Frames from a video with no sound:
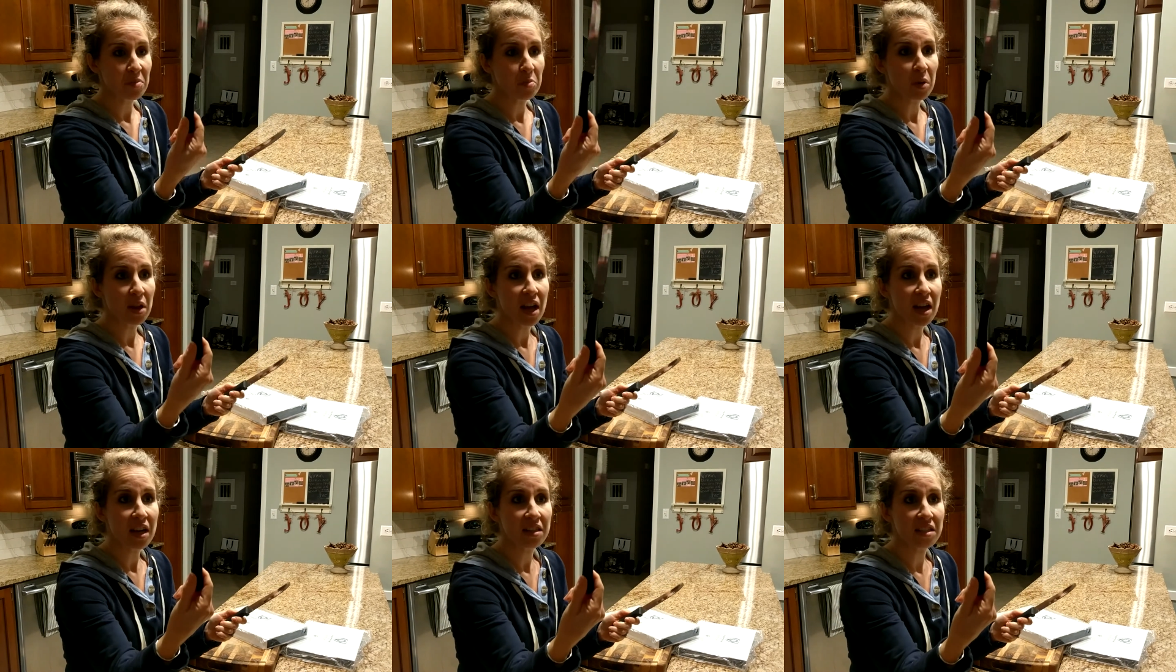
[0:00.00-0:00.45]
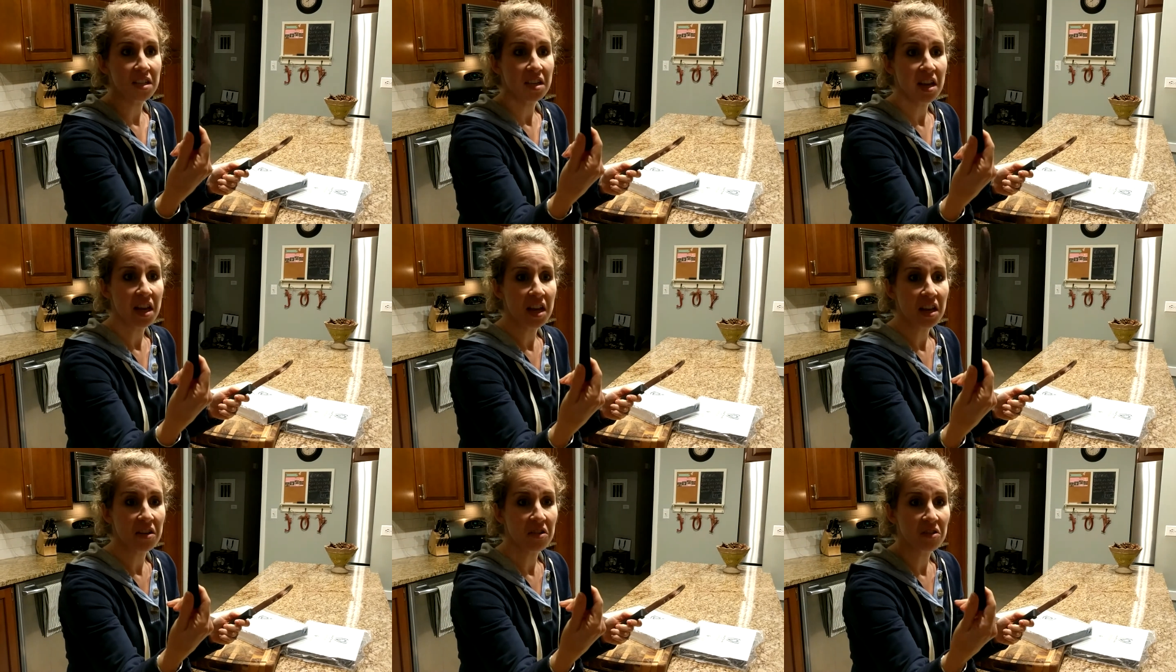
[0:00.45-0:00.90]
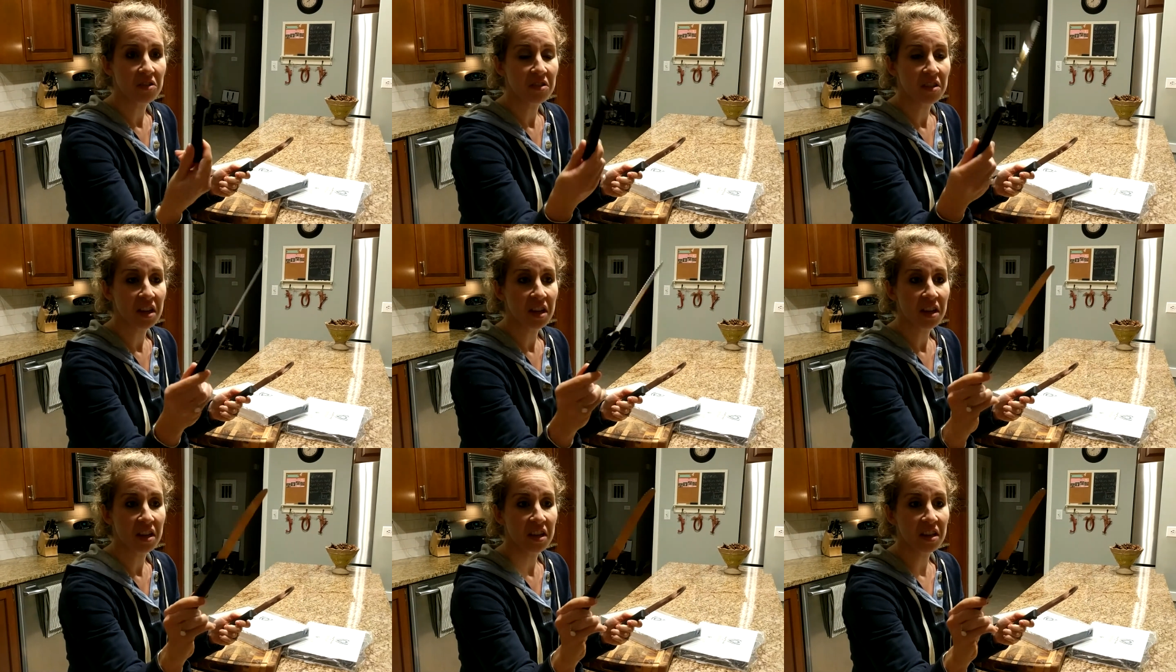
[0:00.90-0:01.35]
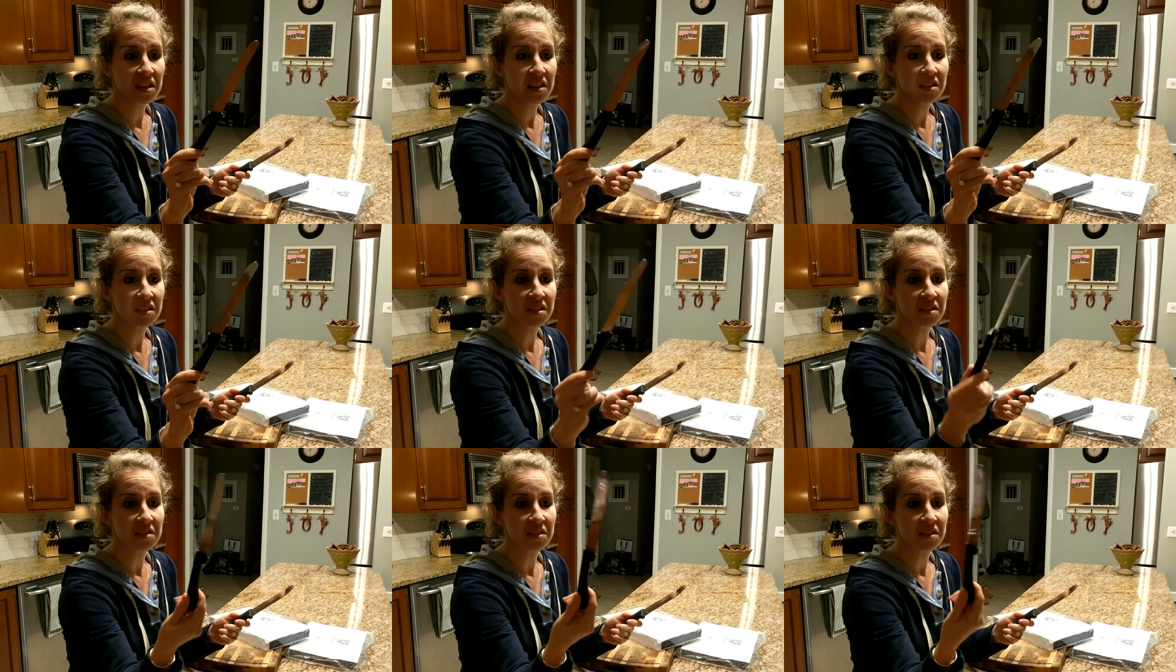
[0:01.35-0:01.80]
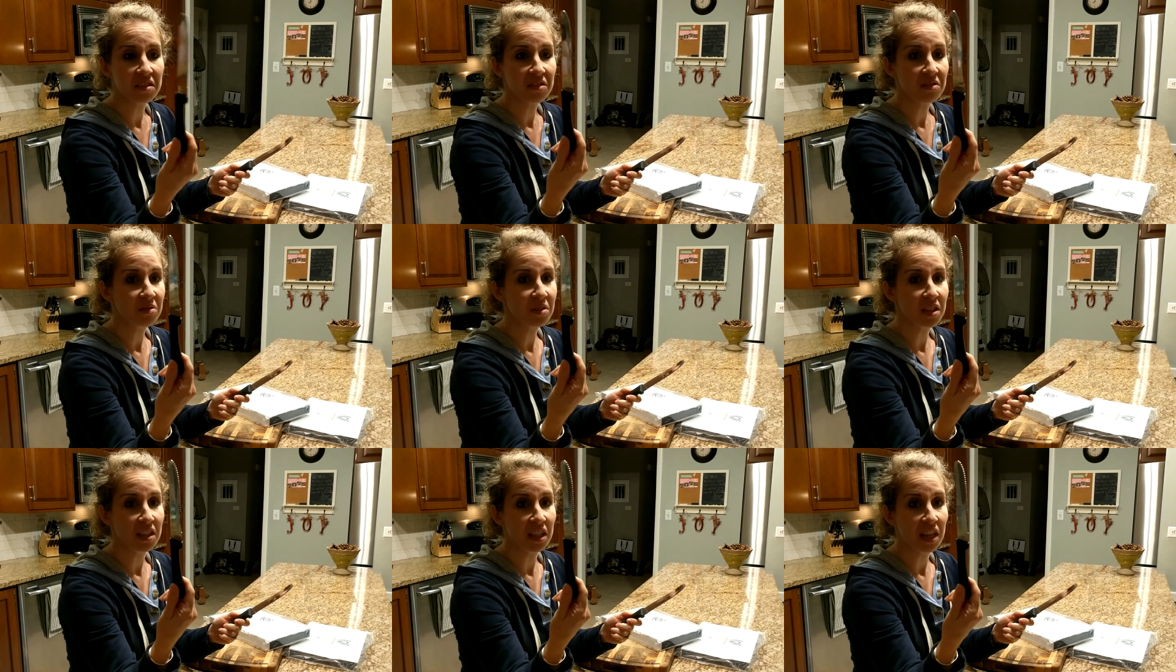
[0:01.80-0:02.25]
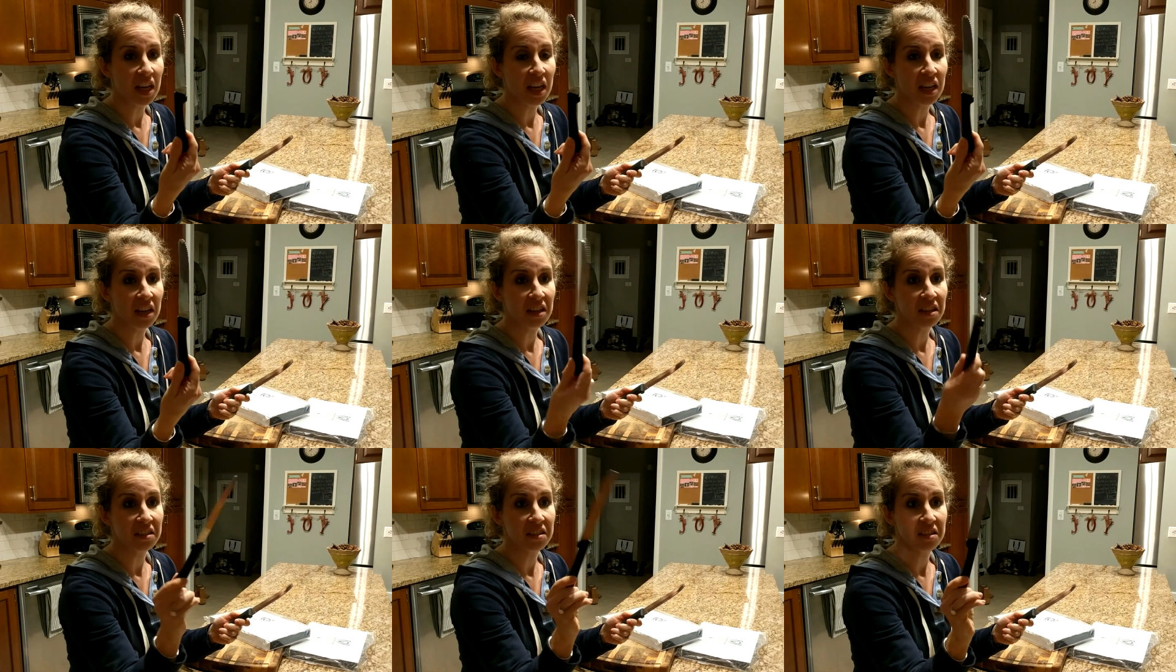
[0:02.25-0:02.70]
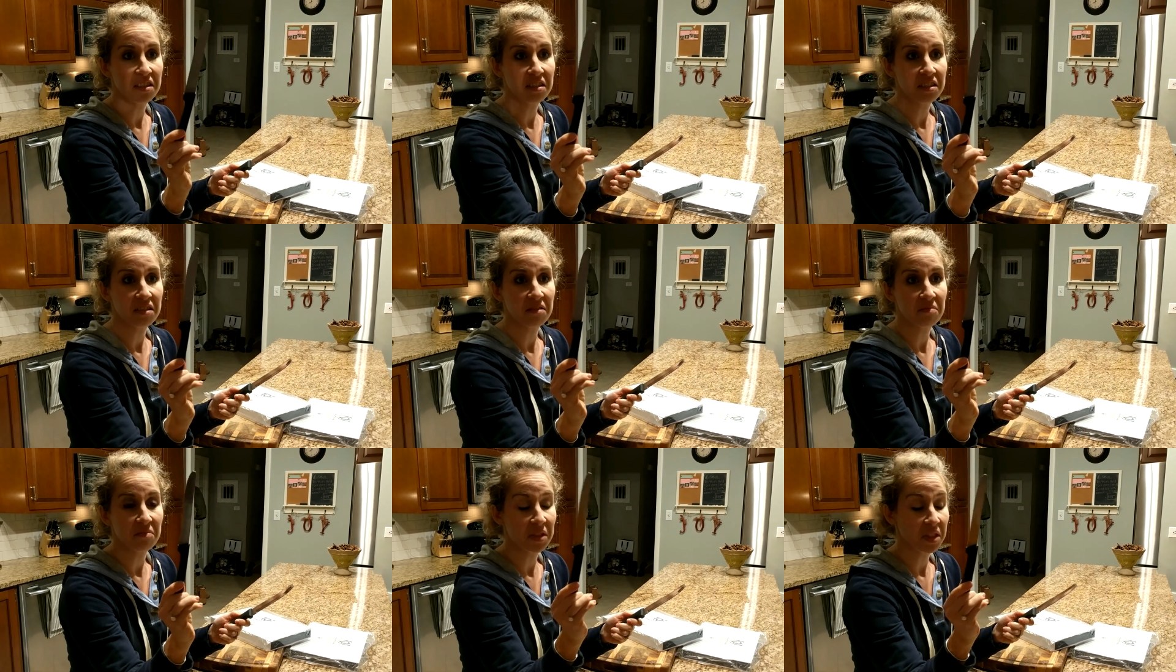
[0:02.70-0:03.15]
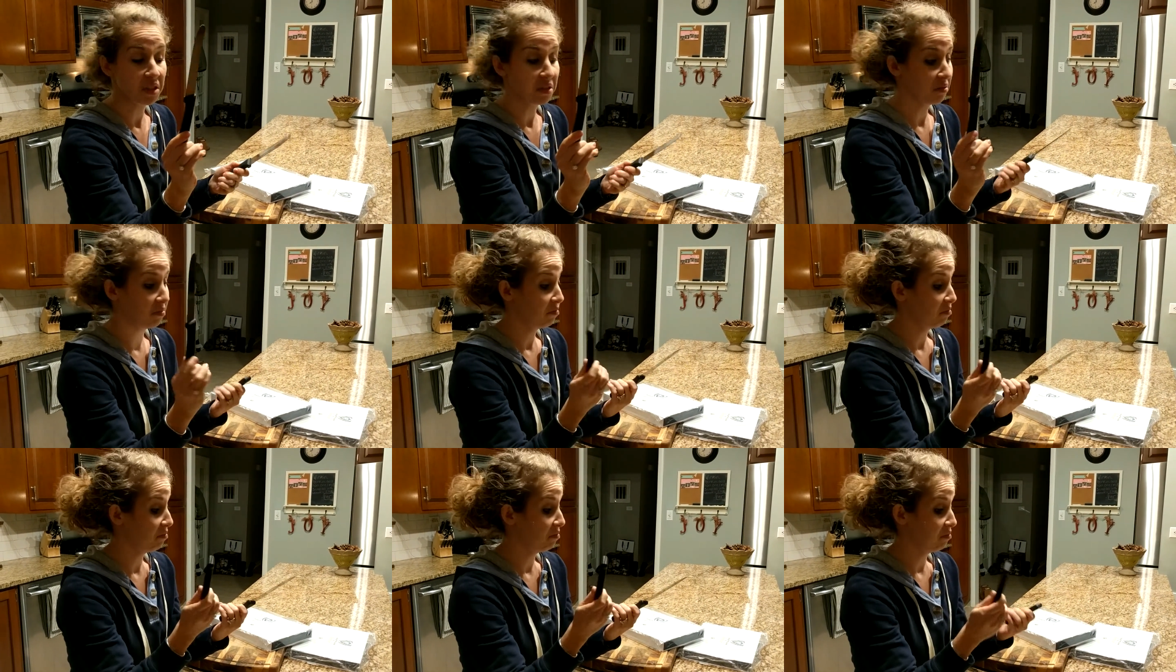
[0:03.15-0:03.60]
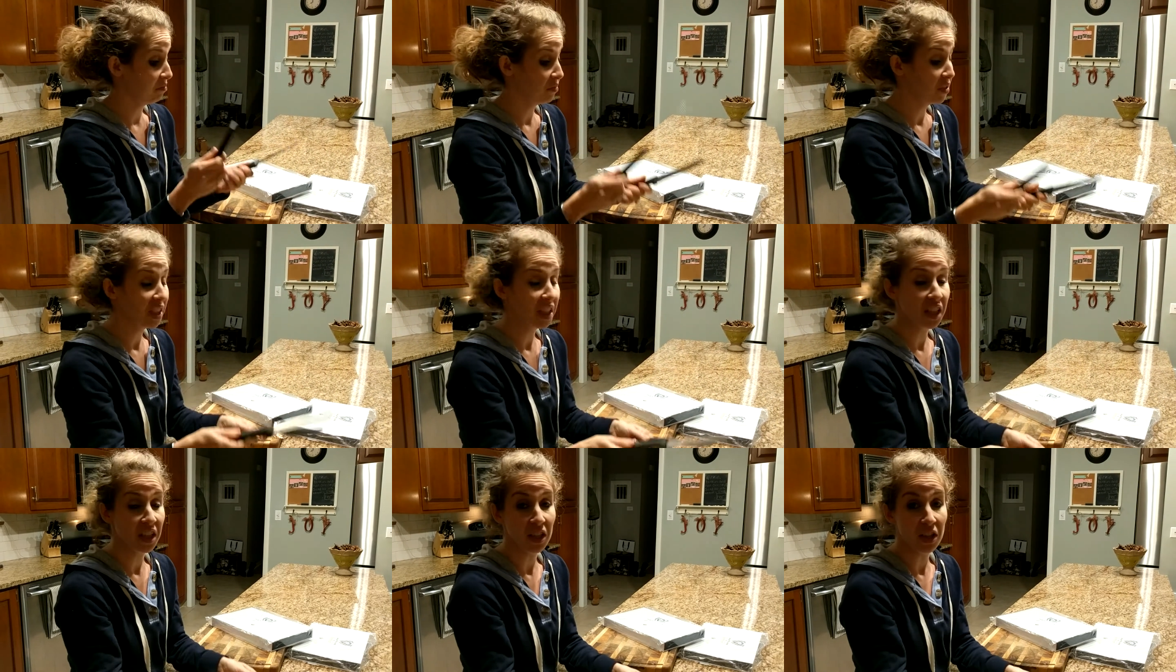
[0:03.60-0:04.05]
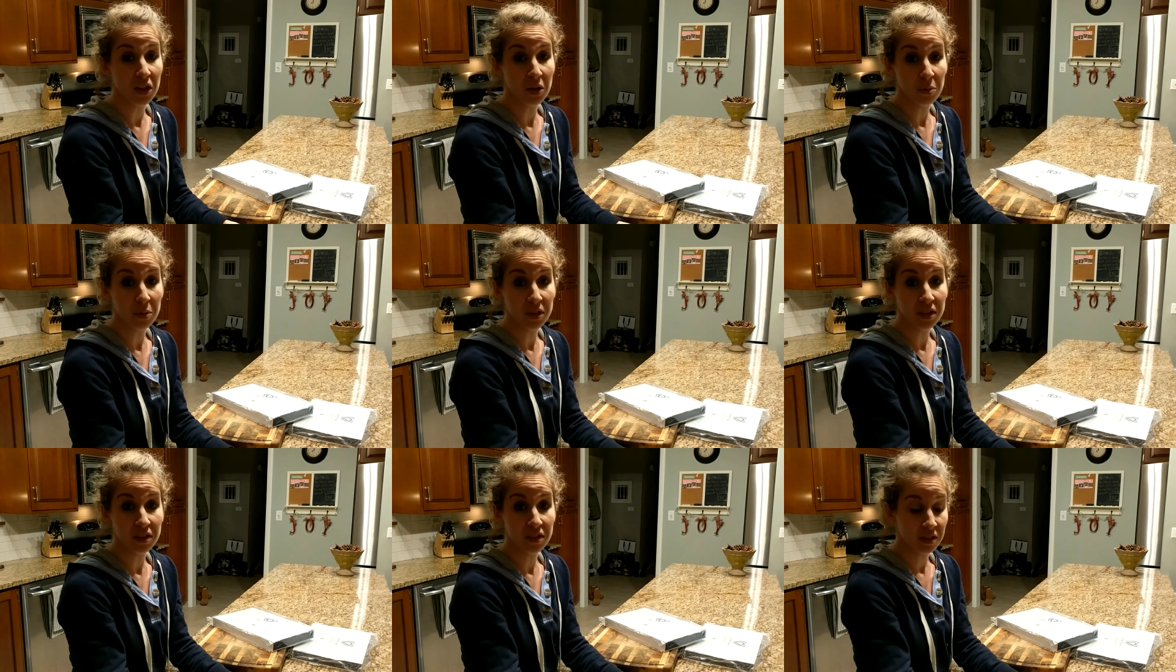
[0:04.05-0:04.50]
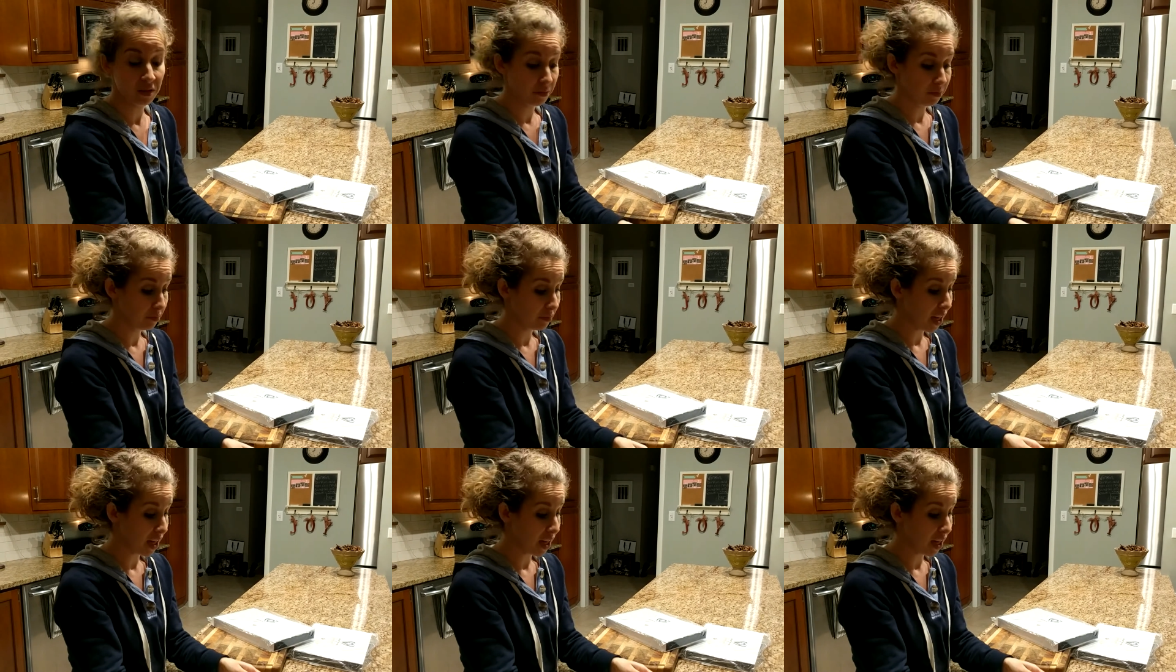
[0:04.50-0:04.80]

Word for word: plastic handled things and they're really heinous. So, we need new ones.